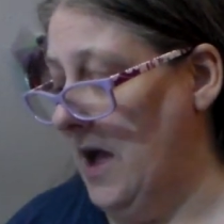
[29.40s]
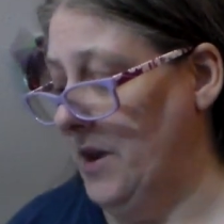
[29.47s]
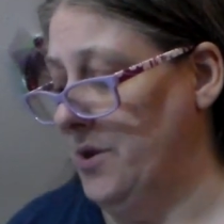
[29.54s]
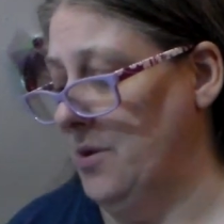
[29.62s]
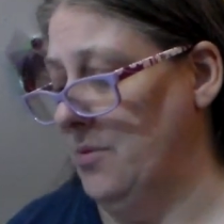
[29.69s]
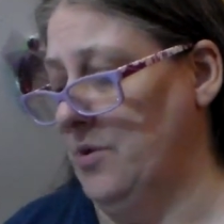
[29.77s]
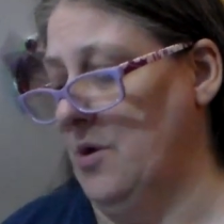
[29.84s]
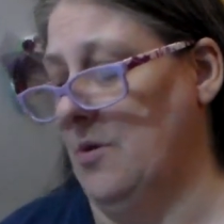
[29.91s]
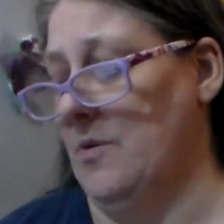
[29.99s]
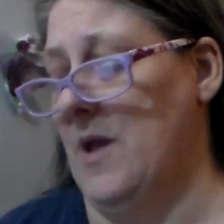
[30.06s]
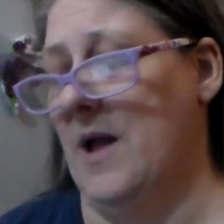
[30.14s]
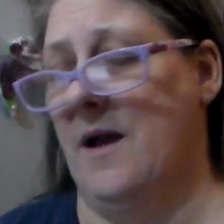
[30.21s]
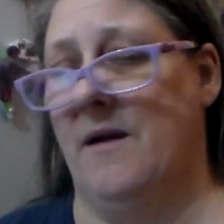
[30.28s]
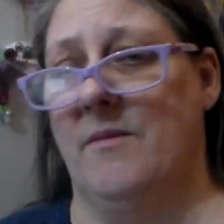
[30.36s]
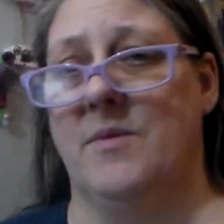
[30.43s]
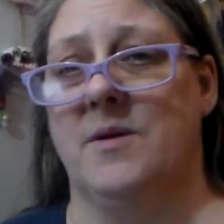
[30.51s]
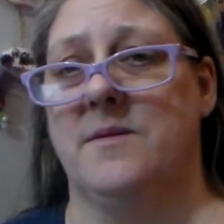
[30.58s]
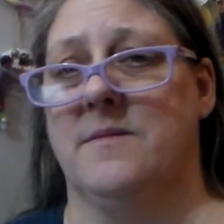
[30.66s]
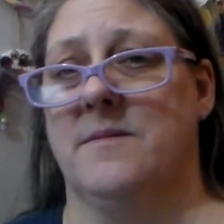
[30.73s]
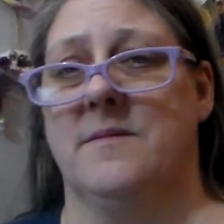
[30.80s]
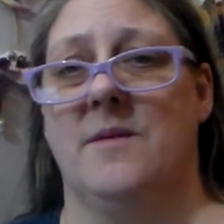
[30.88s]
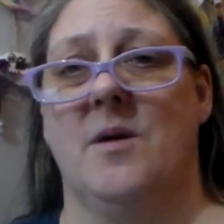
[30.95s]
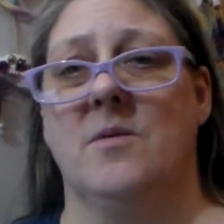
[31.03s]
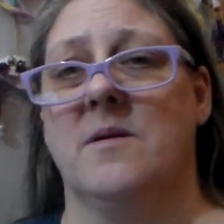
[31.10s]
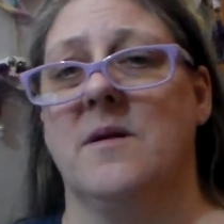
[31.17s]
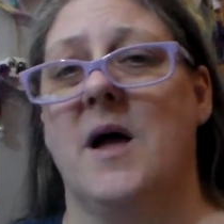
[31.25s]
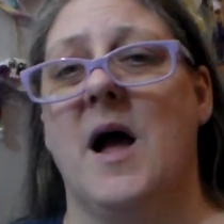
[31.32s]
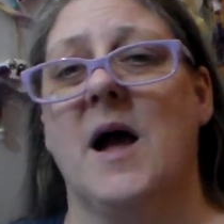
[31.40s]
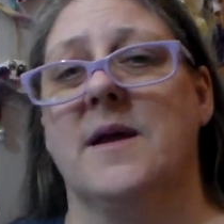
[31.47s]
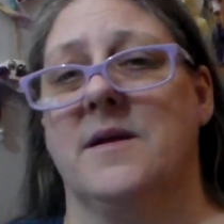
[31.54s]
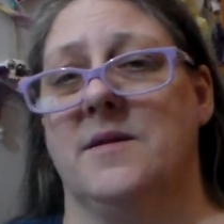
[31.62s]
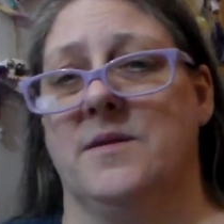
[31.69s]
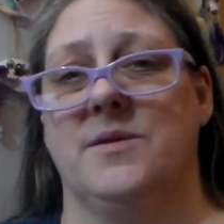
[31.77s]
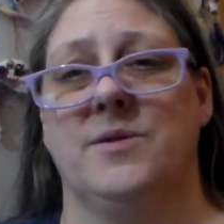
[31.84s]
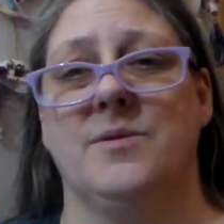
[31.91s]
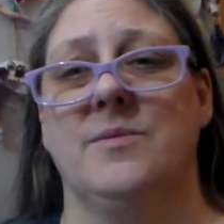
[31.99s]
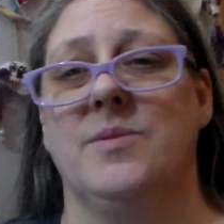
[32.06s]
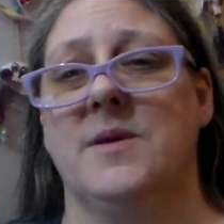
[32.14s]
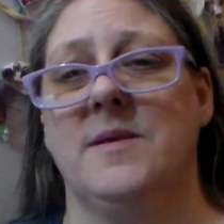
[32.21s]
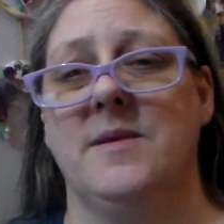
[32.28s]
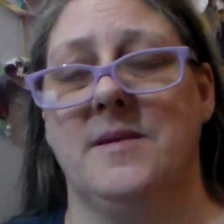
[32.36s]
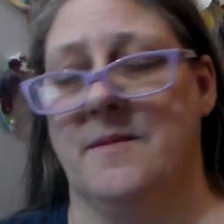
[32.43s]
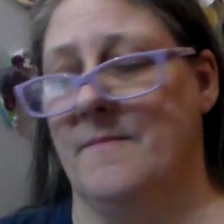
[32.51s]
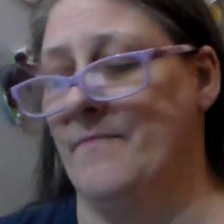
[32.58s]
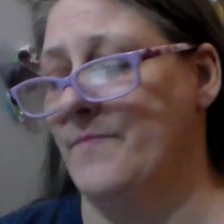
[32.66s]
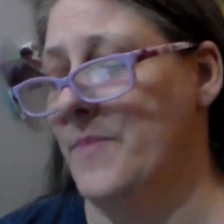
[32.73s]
I don't know how much longer I can do this.